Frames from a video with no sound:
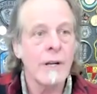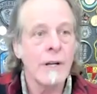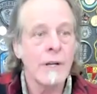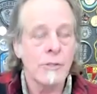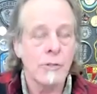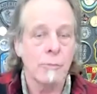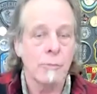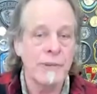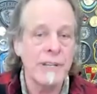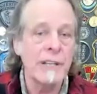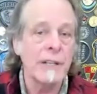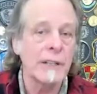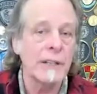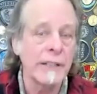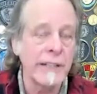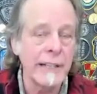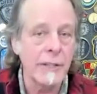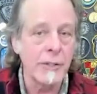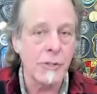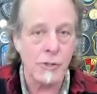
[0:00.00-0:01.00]
So being
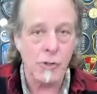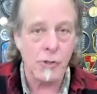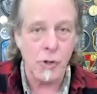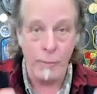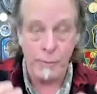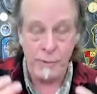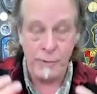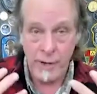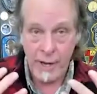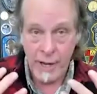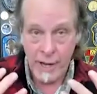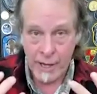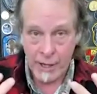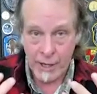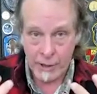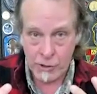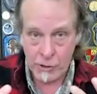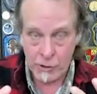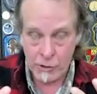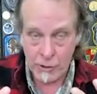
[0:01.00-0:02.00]
clean and sober,
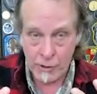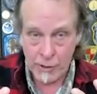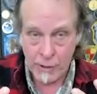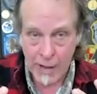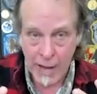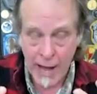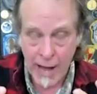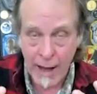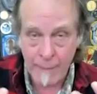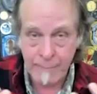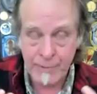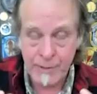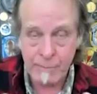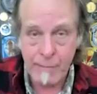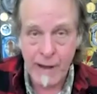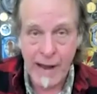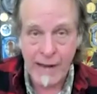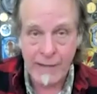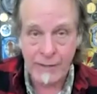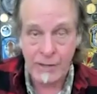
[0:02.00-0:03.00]
you're
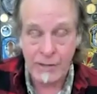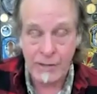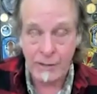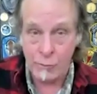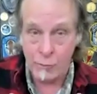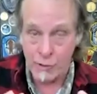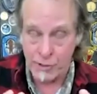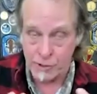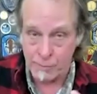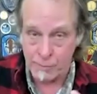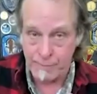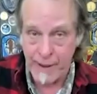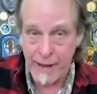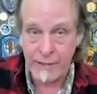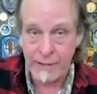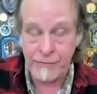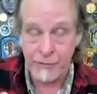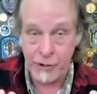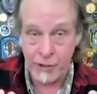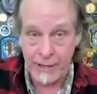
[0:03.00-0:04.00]
optimizing
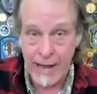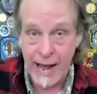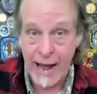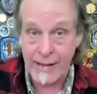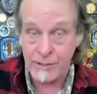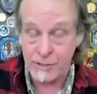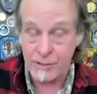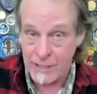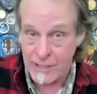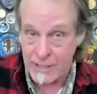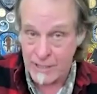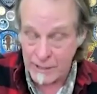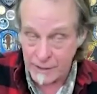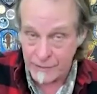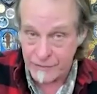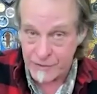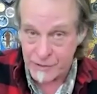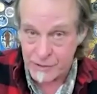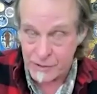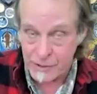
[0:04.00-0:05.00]
respect for God's
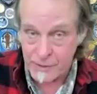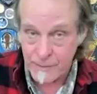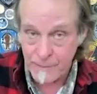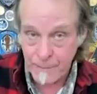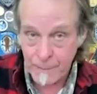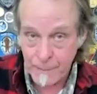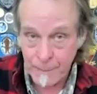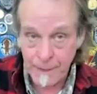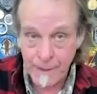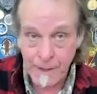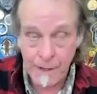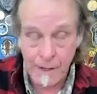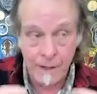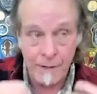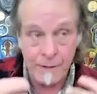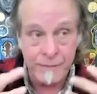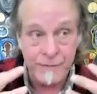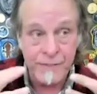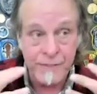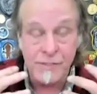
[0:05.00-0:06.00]
gifts
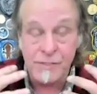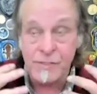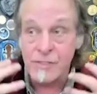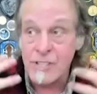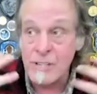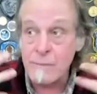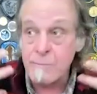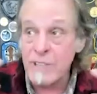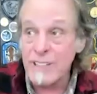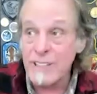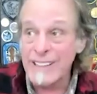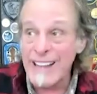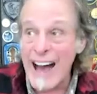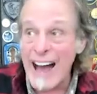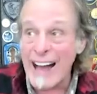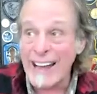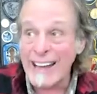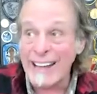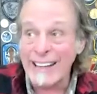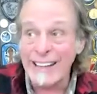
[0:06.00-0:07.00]
of
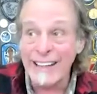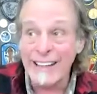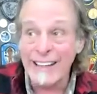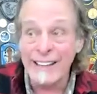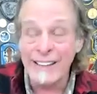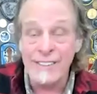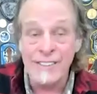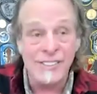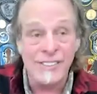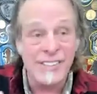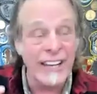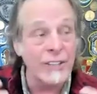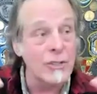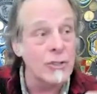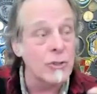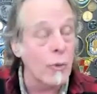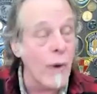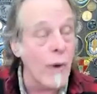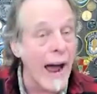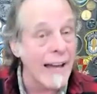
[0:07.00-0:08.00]
stimuli and
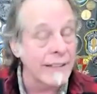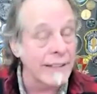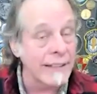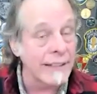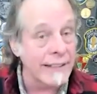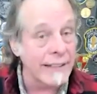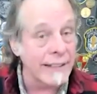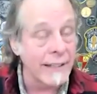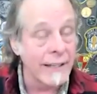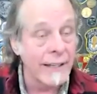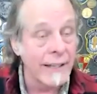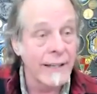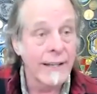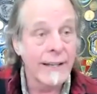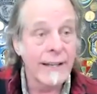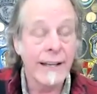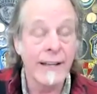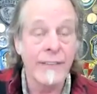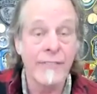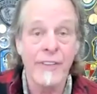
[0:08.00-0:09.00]
sensuality.
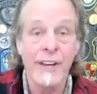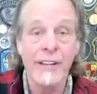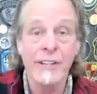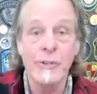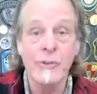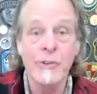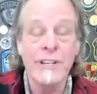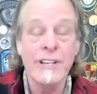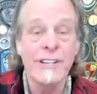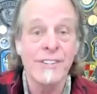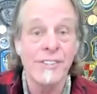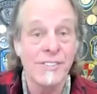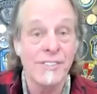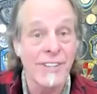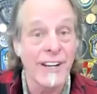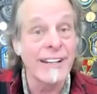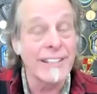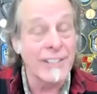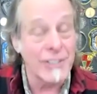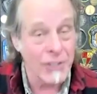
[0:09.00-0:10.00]
And then you need to
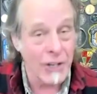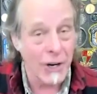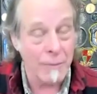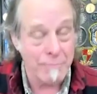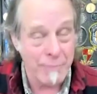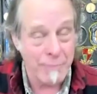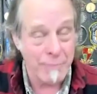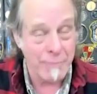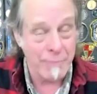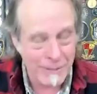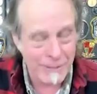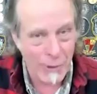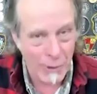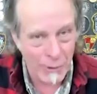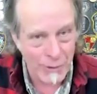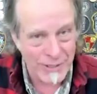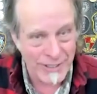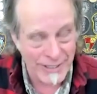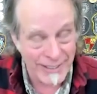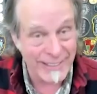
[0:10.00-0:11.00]
study Chuck Berry and
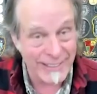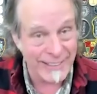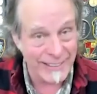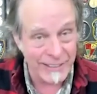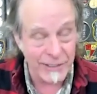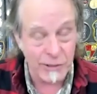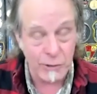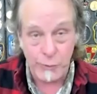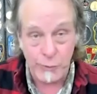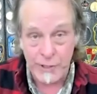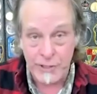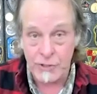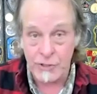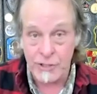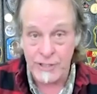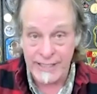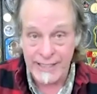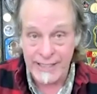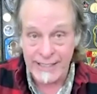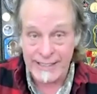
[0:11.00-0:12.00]
Bo Diddley and Little
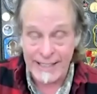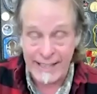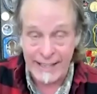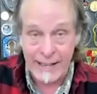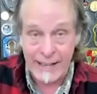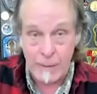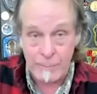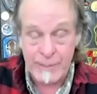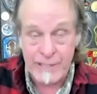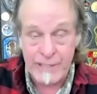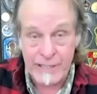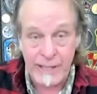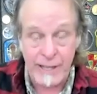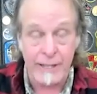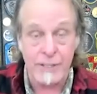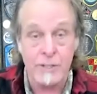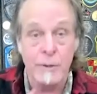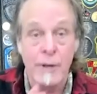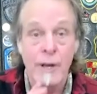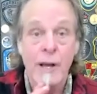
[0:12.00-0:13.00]
Richard to get that uppity
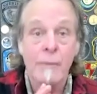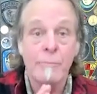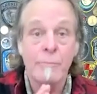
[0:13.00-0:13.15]
edge.